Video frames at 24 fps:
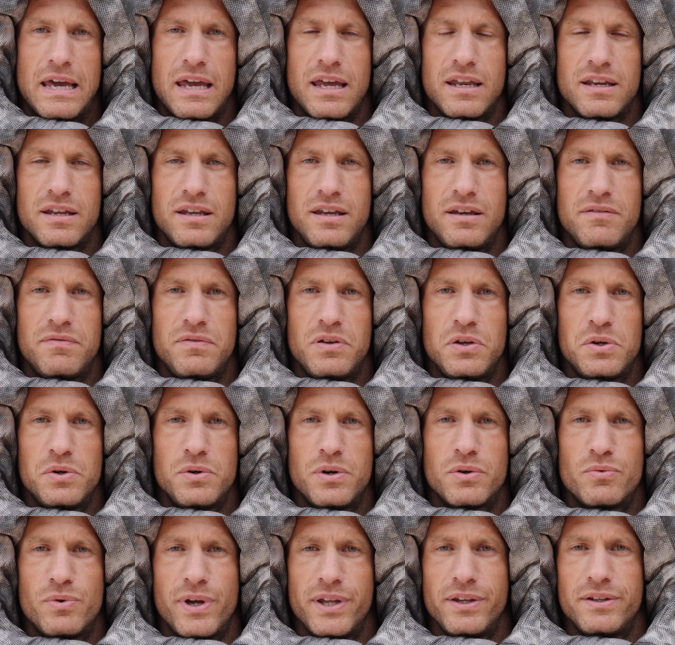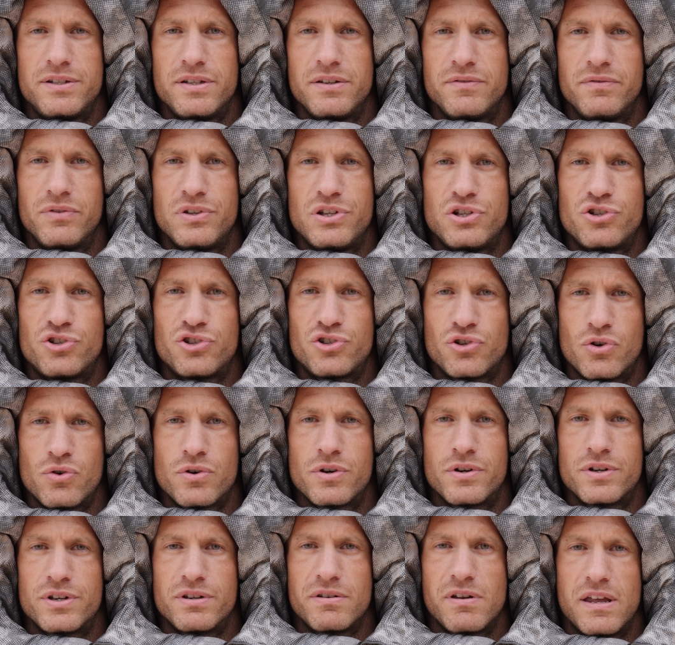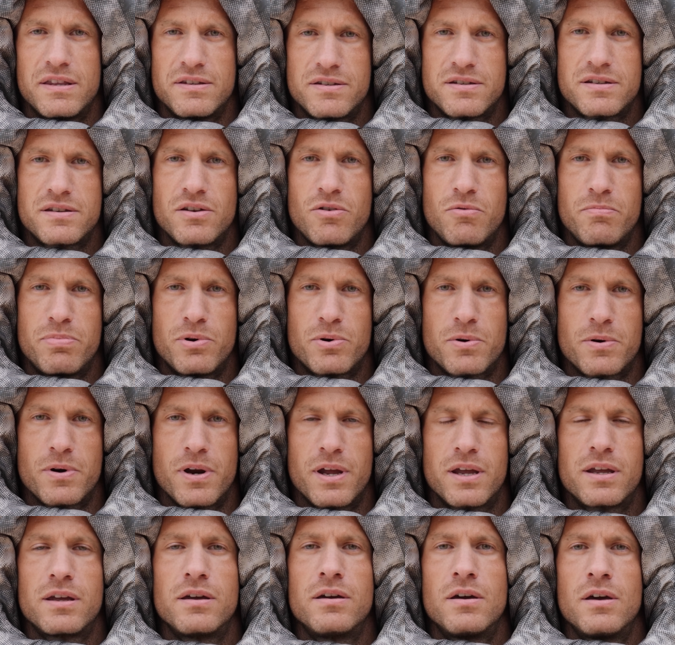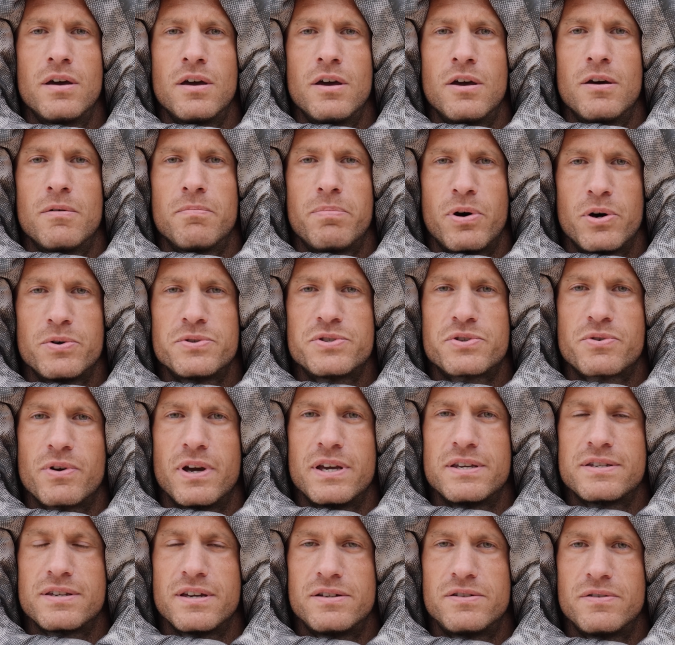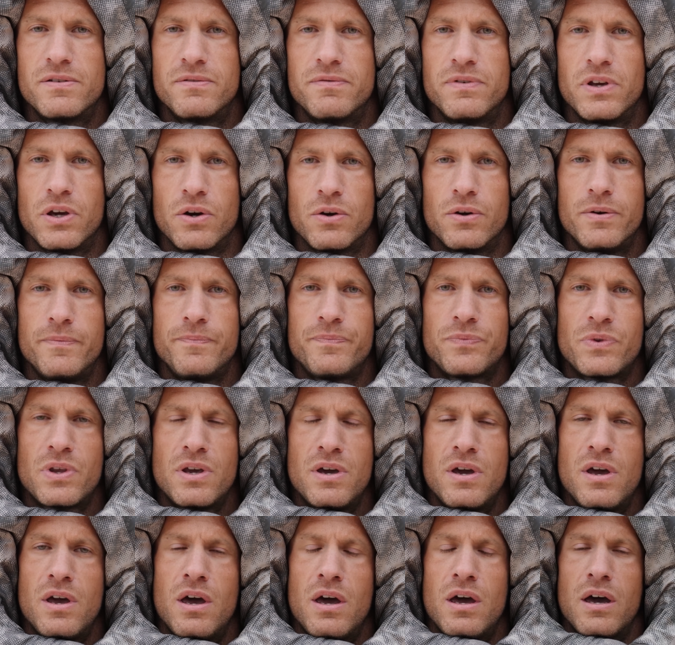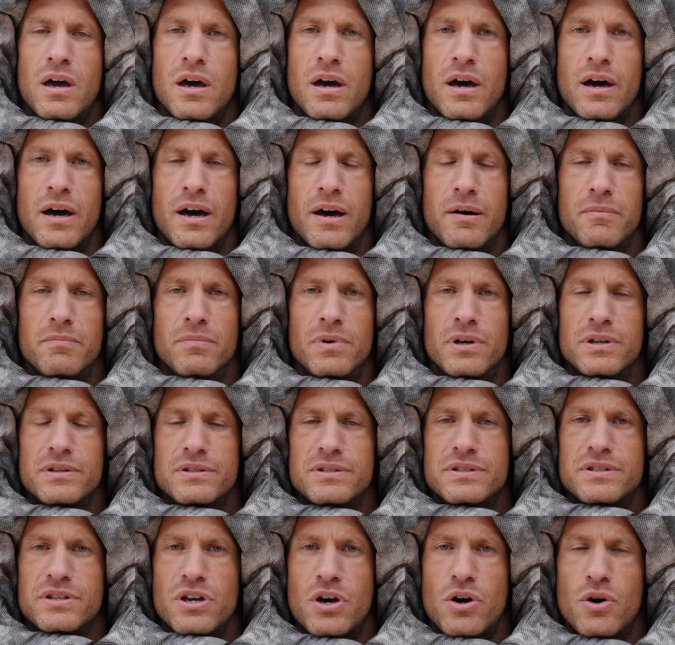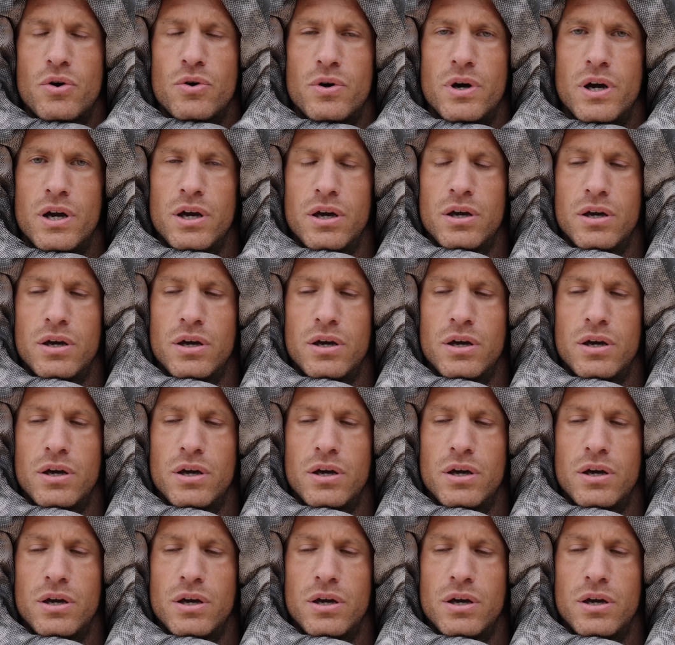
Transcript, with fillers: and give you a relatively short and still boring post race interview. Um, so,